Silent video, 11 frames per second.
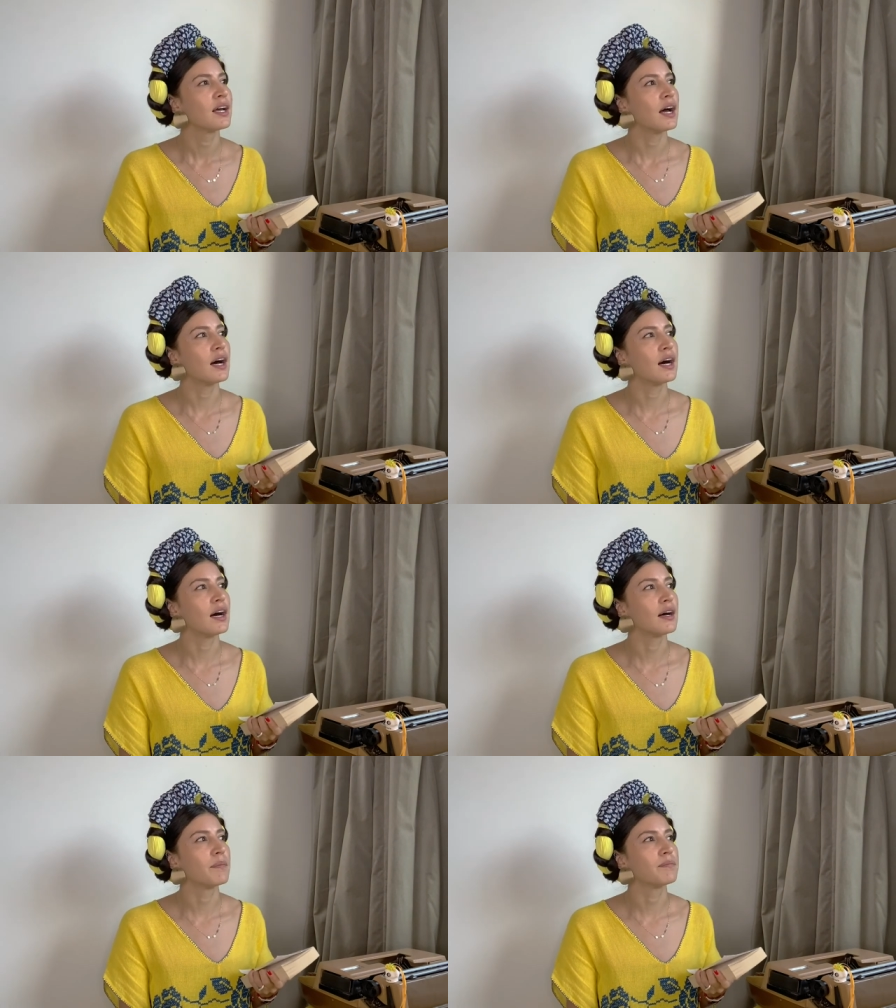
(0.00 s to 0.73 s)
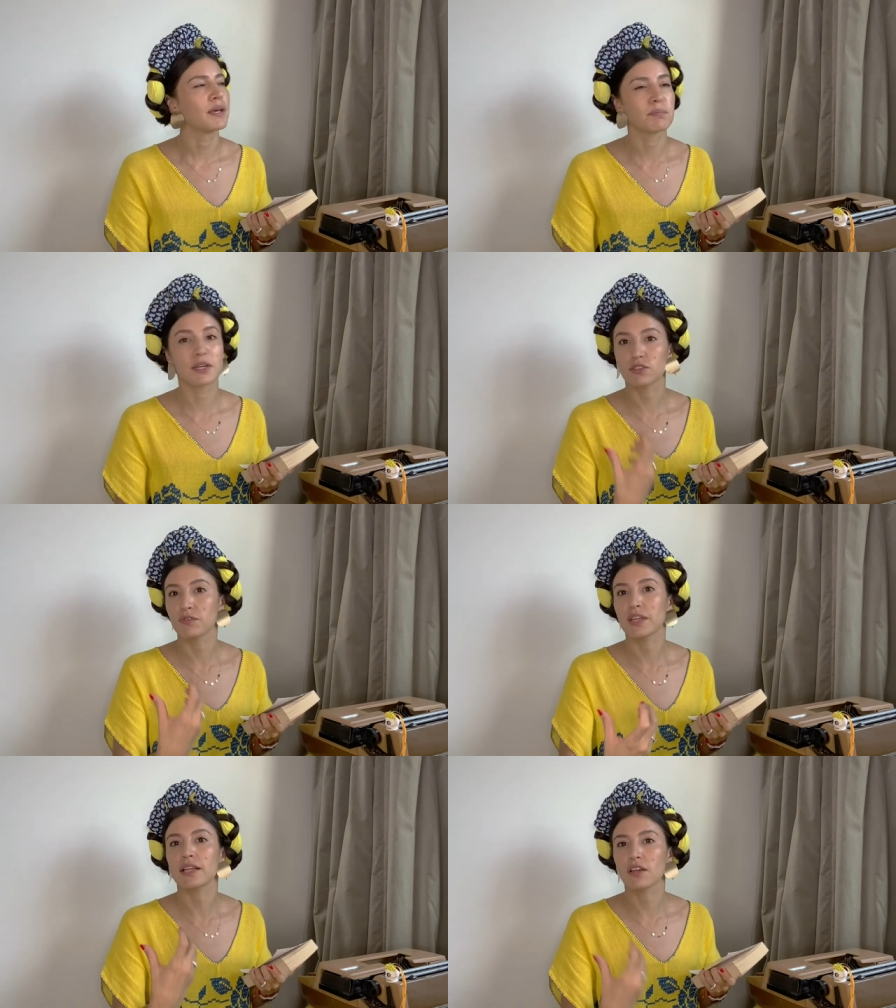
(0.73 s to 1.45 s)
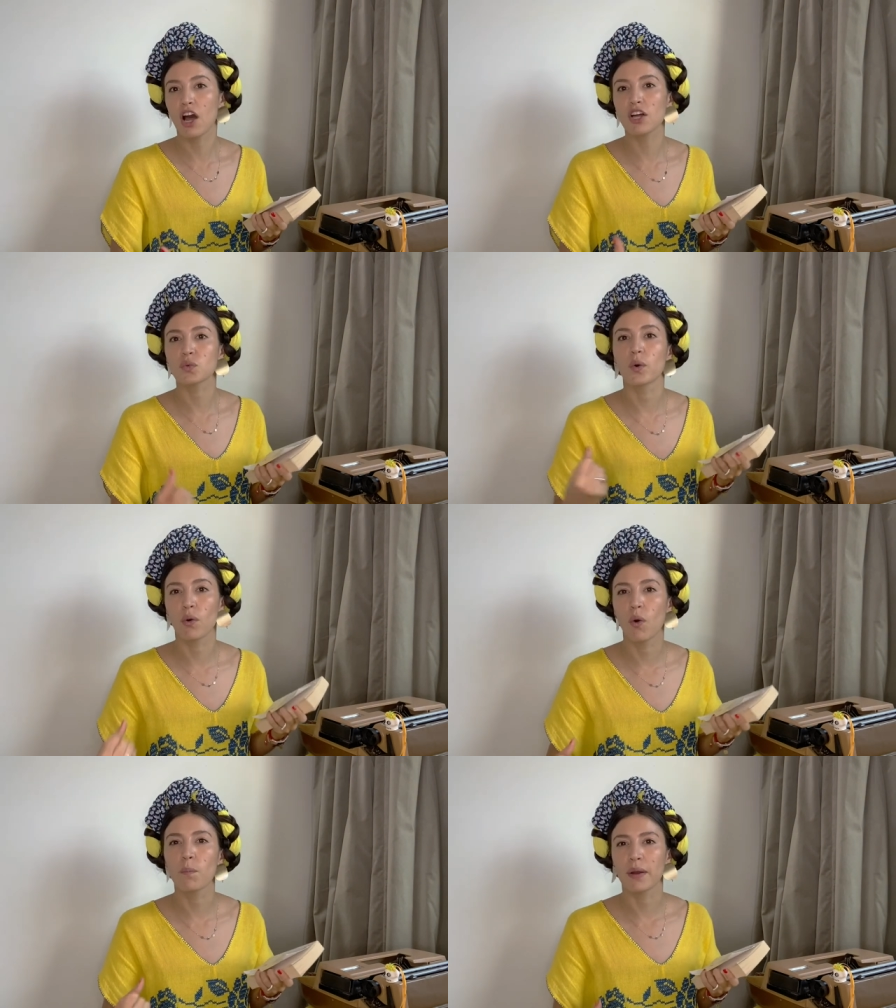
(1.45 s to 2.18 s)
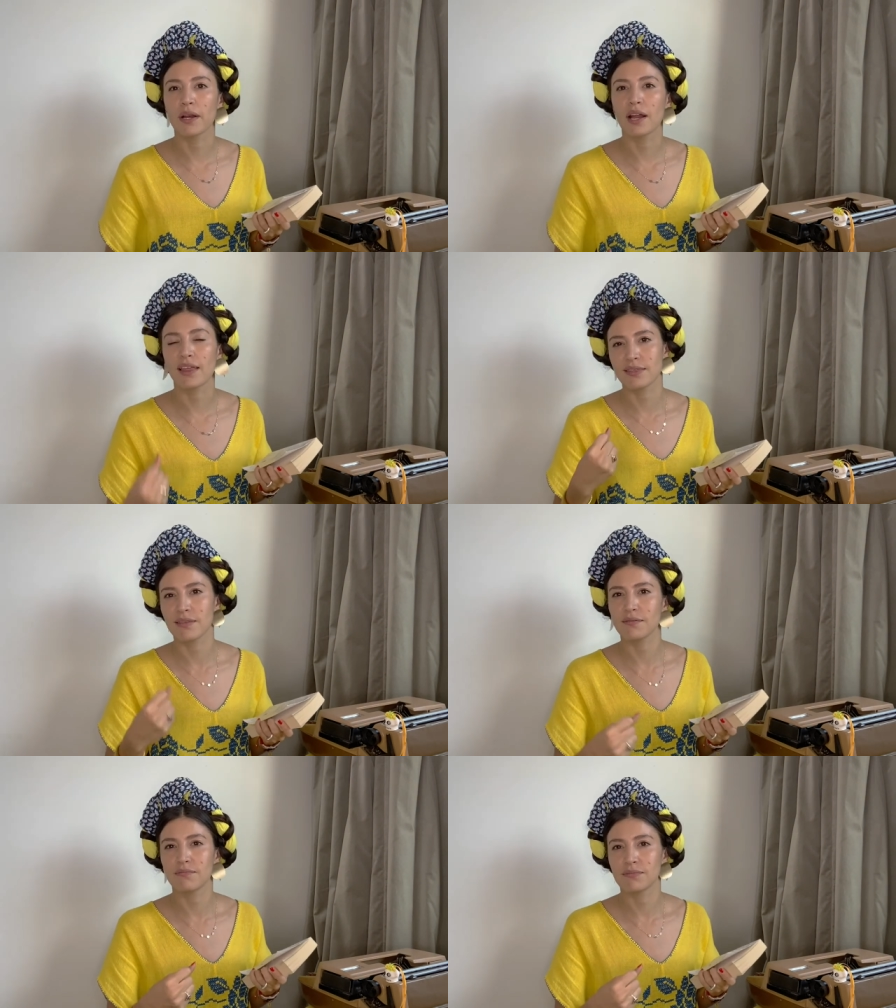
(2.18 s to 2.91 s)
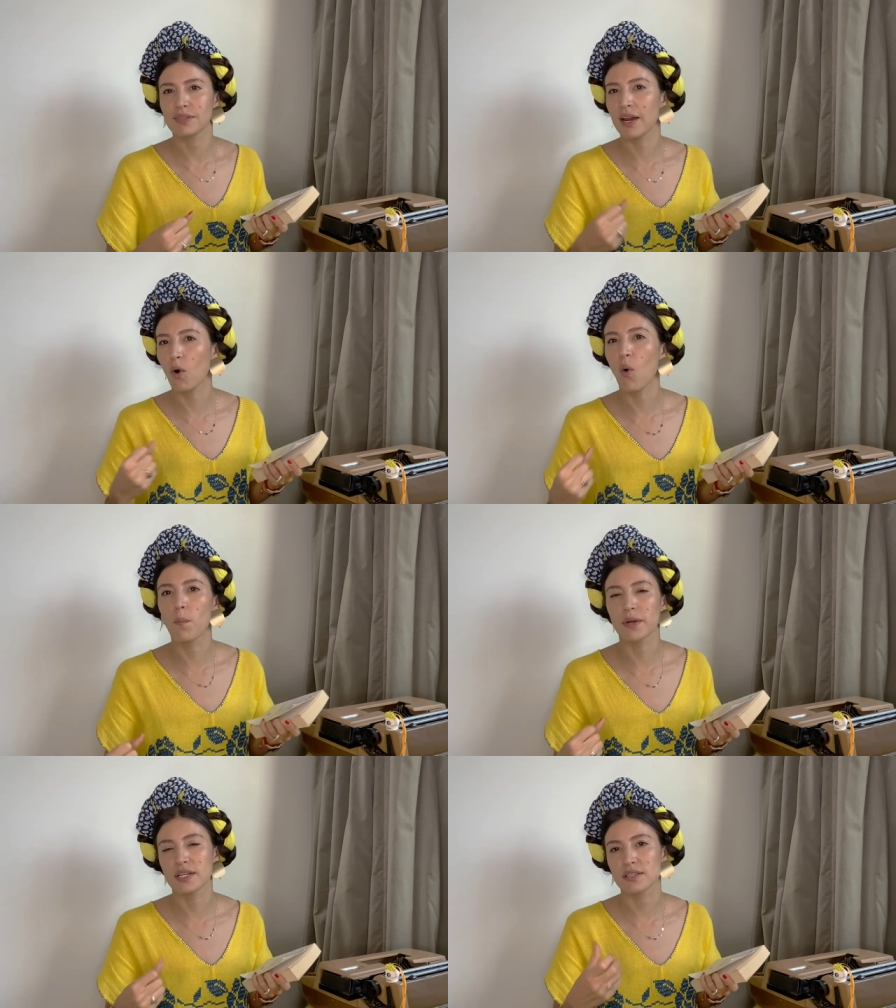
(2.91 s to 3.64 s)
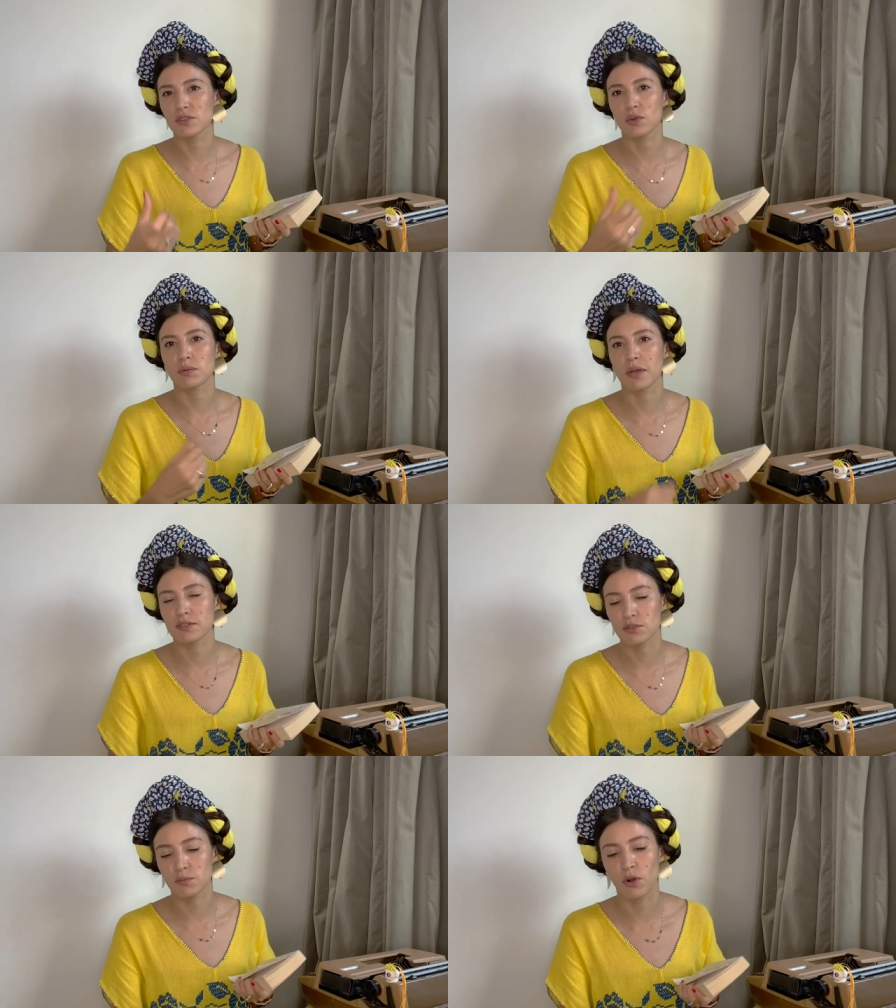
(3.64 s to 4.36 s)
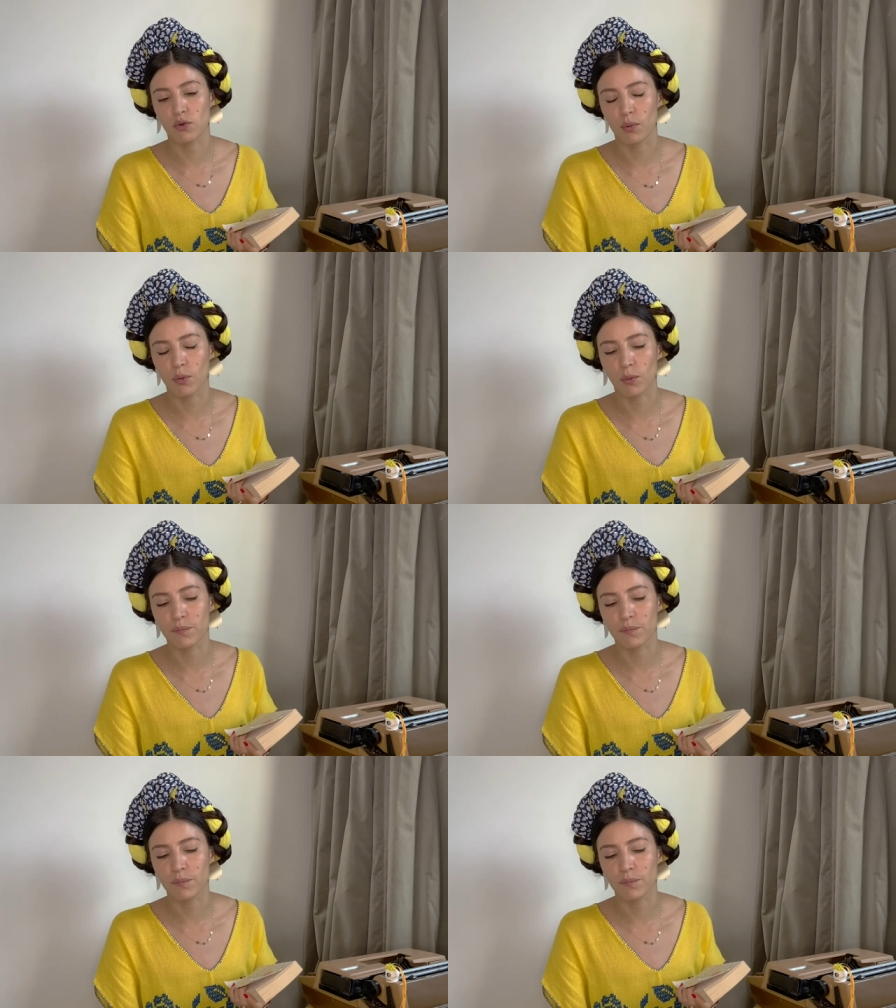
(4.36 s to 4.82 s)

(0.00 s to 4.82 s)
Uh, that because of that cut we're open and th that openness is what makes us vulnerable